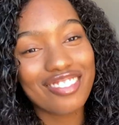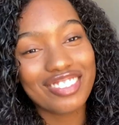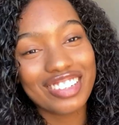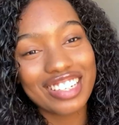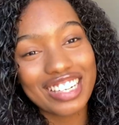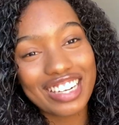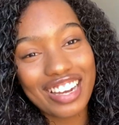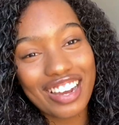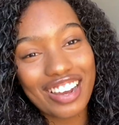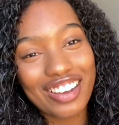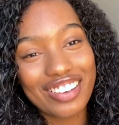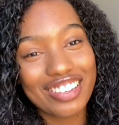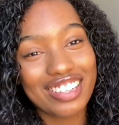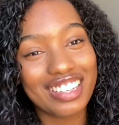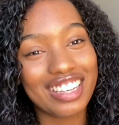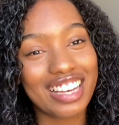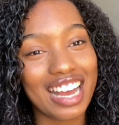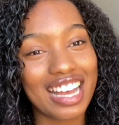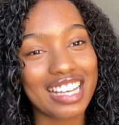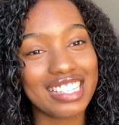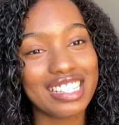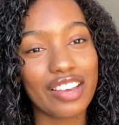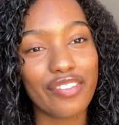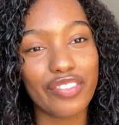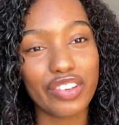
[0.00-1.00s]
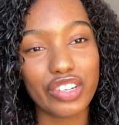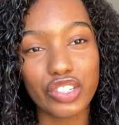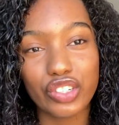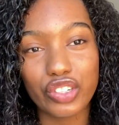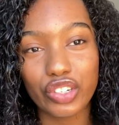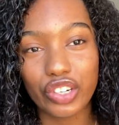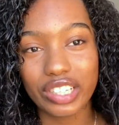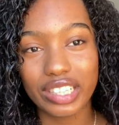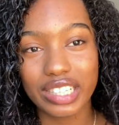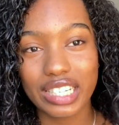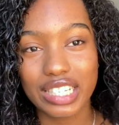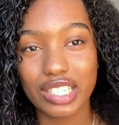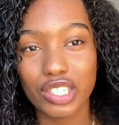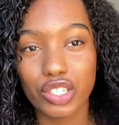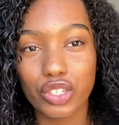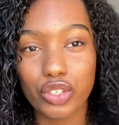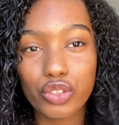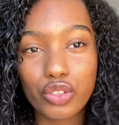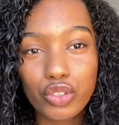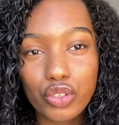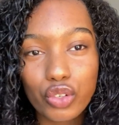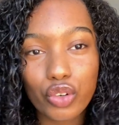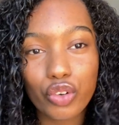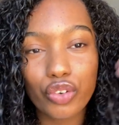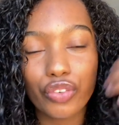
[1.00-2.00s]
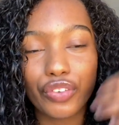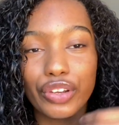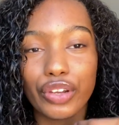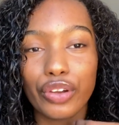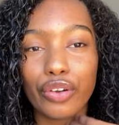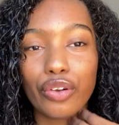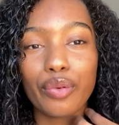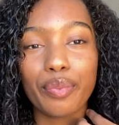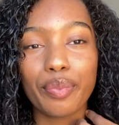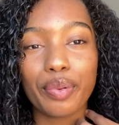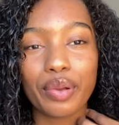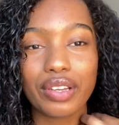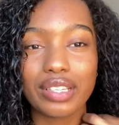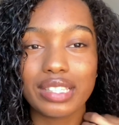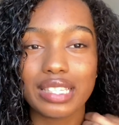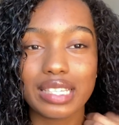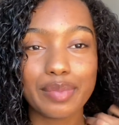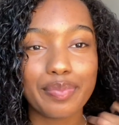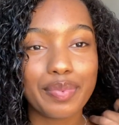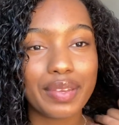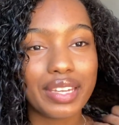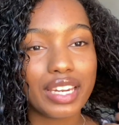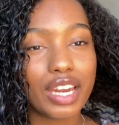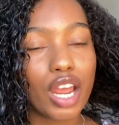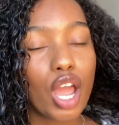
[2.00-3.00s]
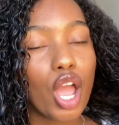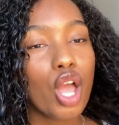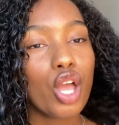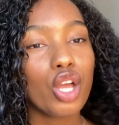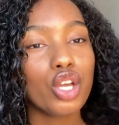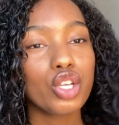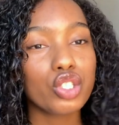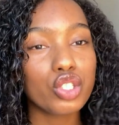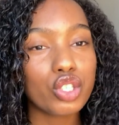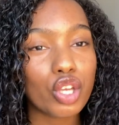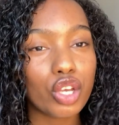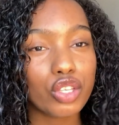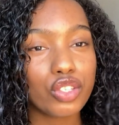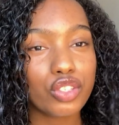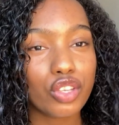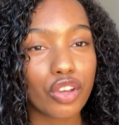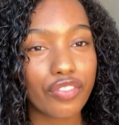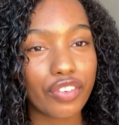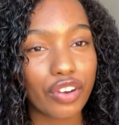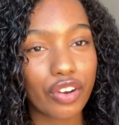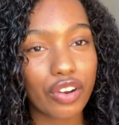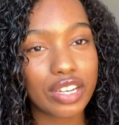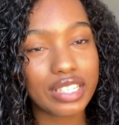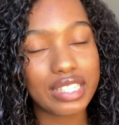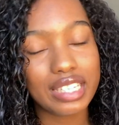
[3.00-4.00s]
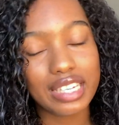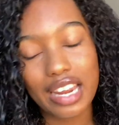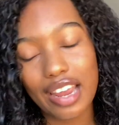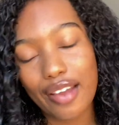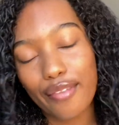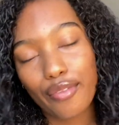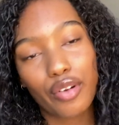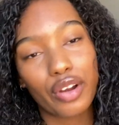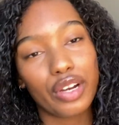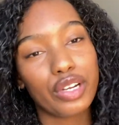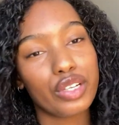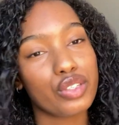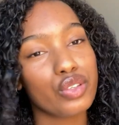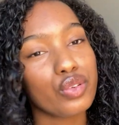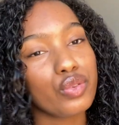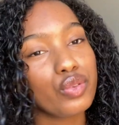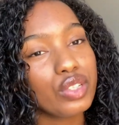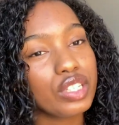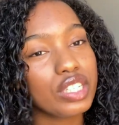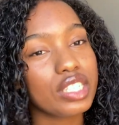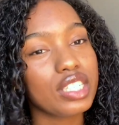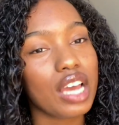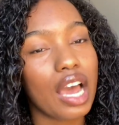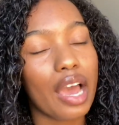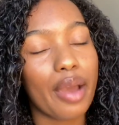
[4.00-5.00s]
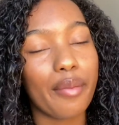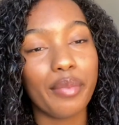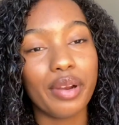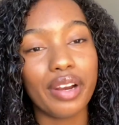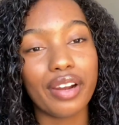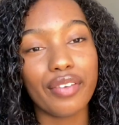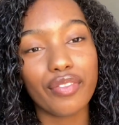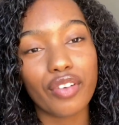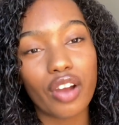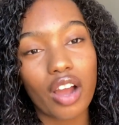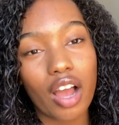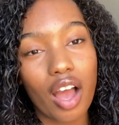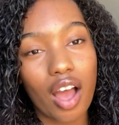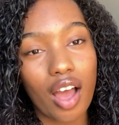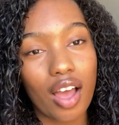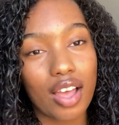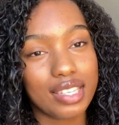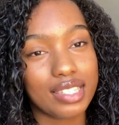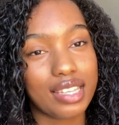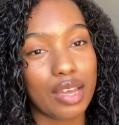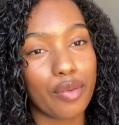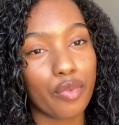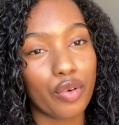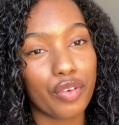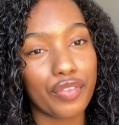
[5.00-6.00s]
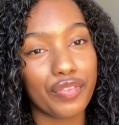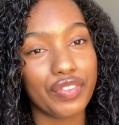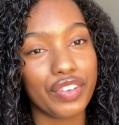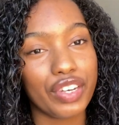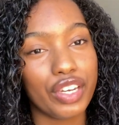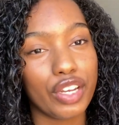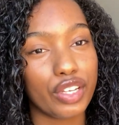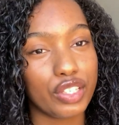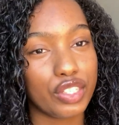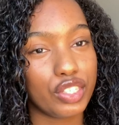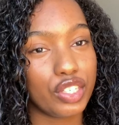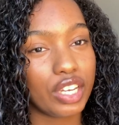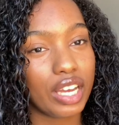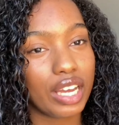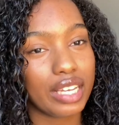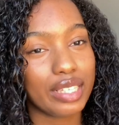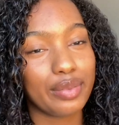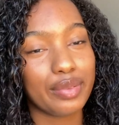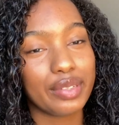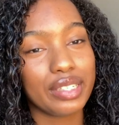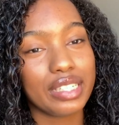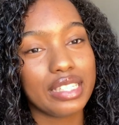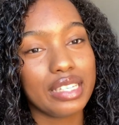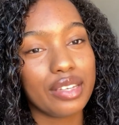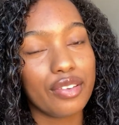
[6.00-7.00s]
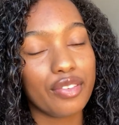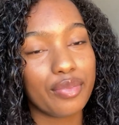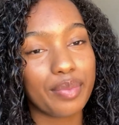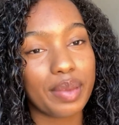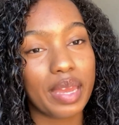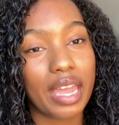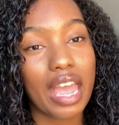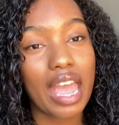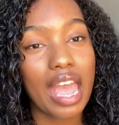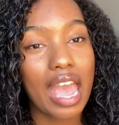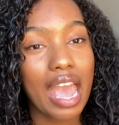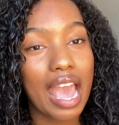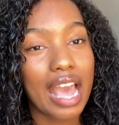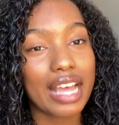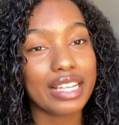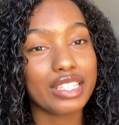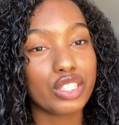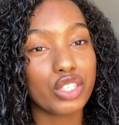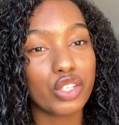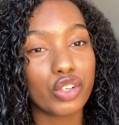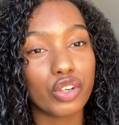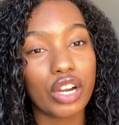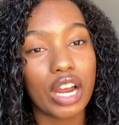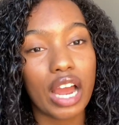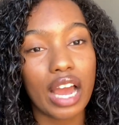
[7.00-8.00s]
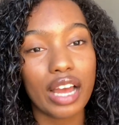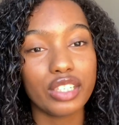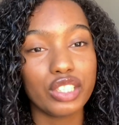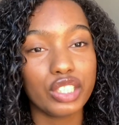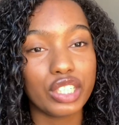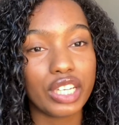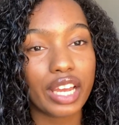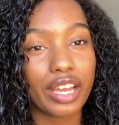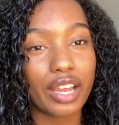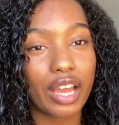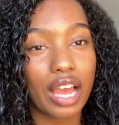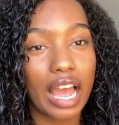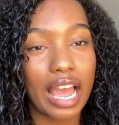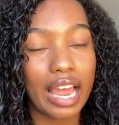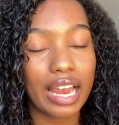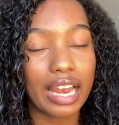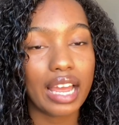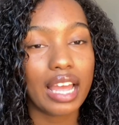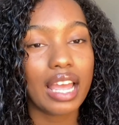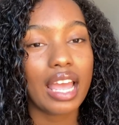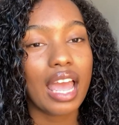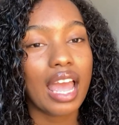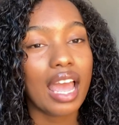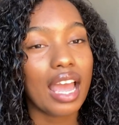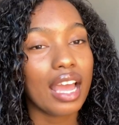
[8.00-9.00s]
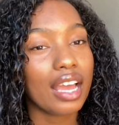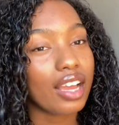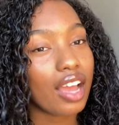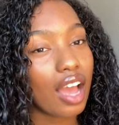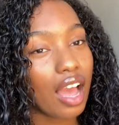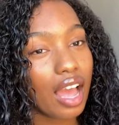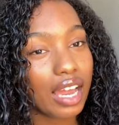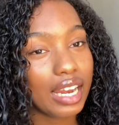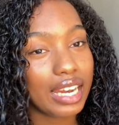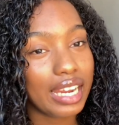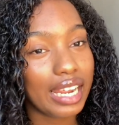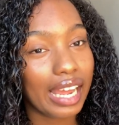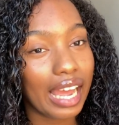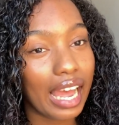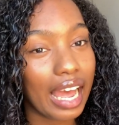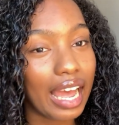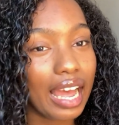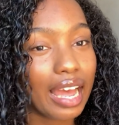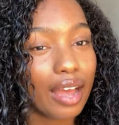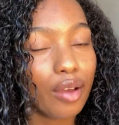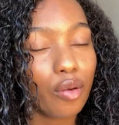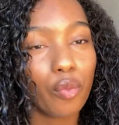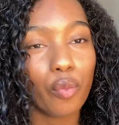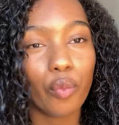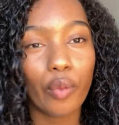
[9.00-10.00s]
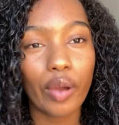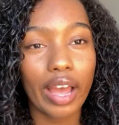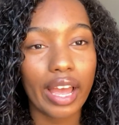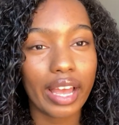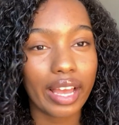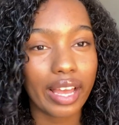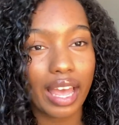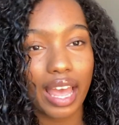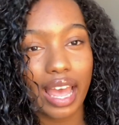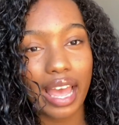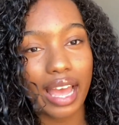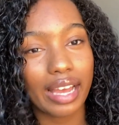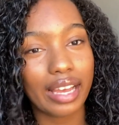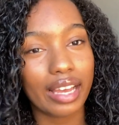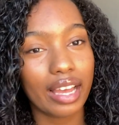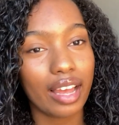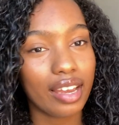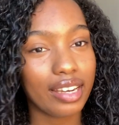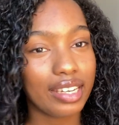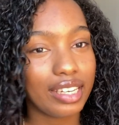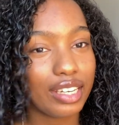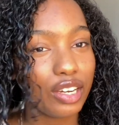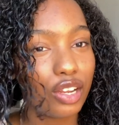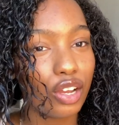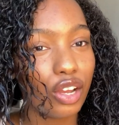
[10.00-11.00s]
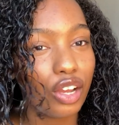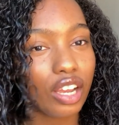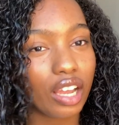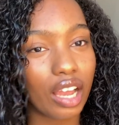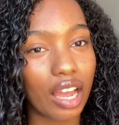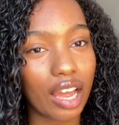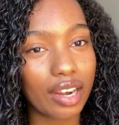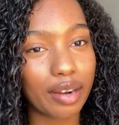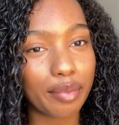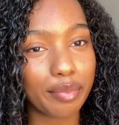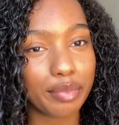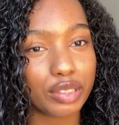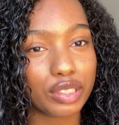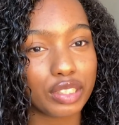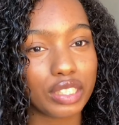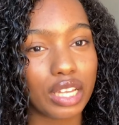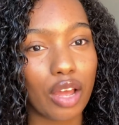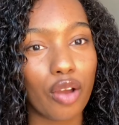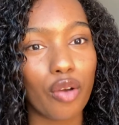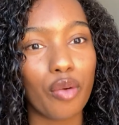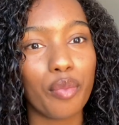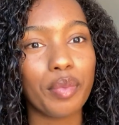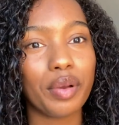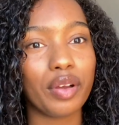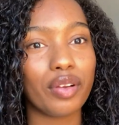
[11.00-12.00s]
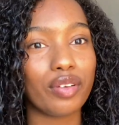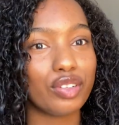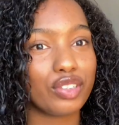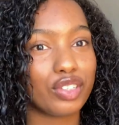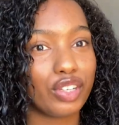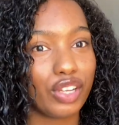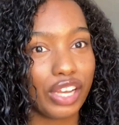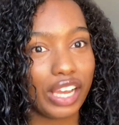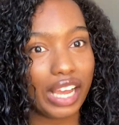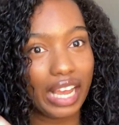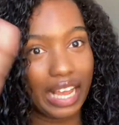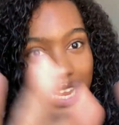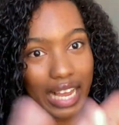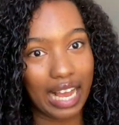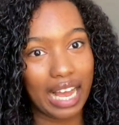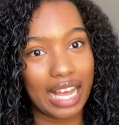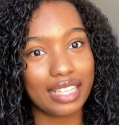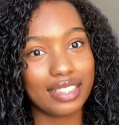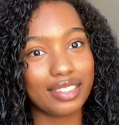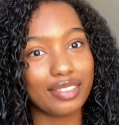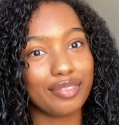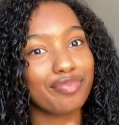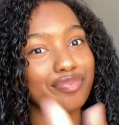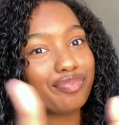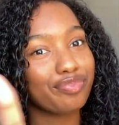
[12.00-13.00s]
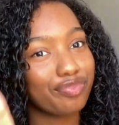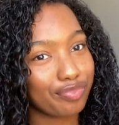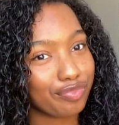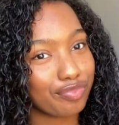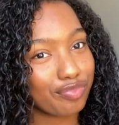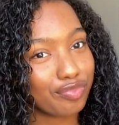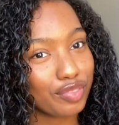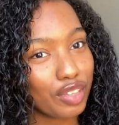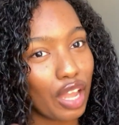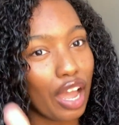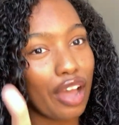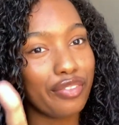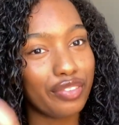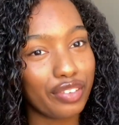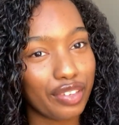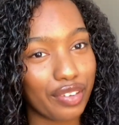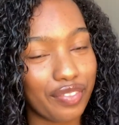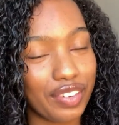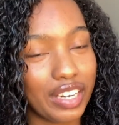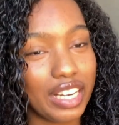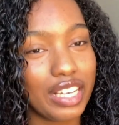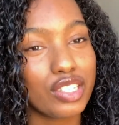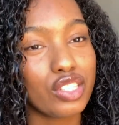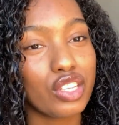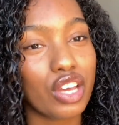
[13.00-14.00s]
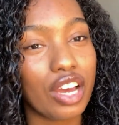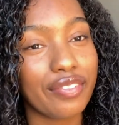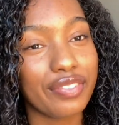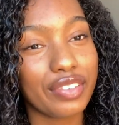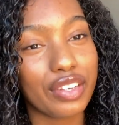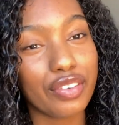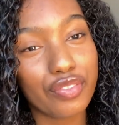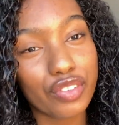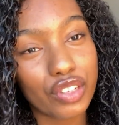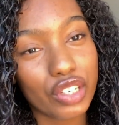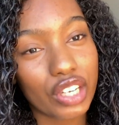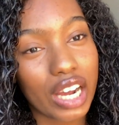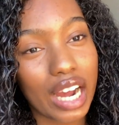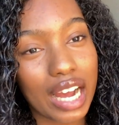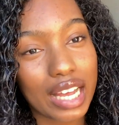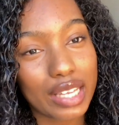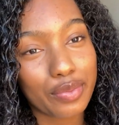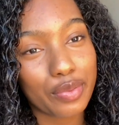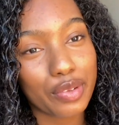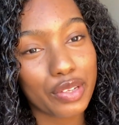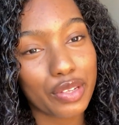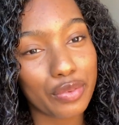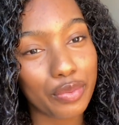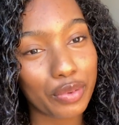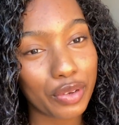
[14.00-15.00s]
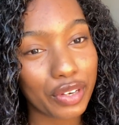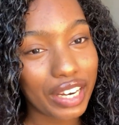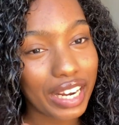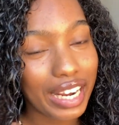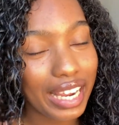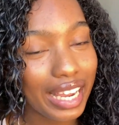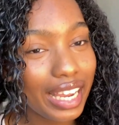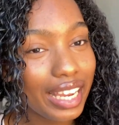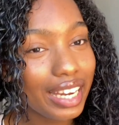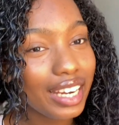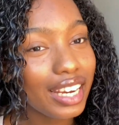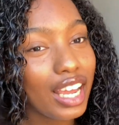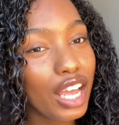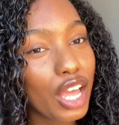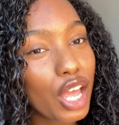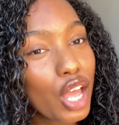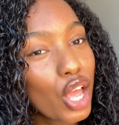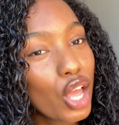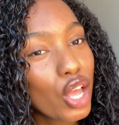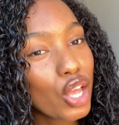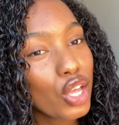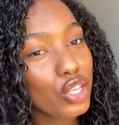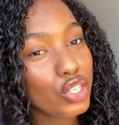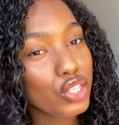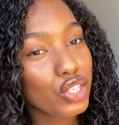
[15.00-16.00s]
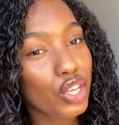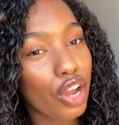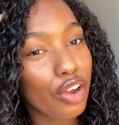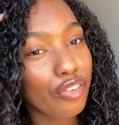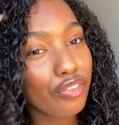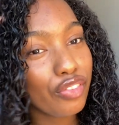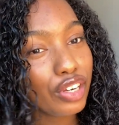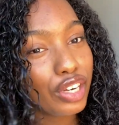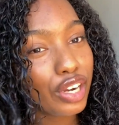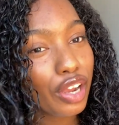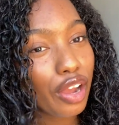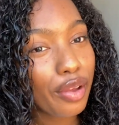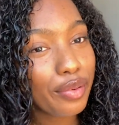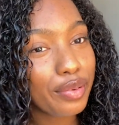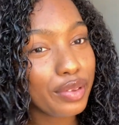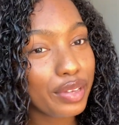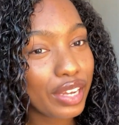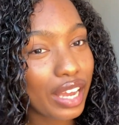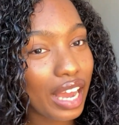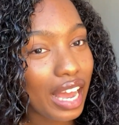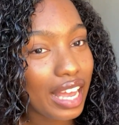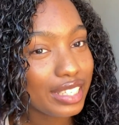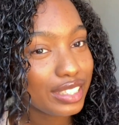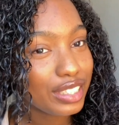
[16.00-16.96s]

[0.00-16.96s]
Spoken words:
Really hope you guys have enjoyed this tutorial because it's been so requested. Everyone is all the time, whenever I ask like what videos you guys want to see with me, head to how do you get your hair curly hair, wet hair curly look, and I'm just like, oh my gosh, okay guys, I've given it. So I've given you guys what you wanted. So I really hope you guys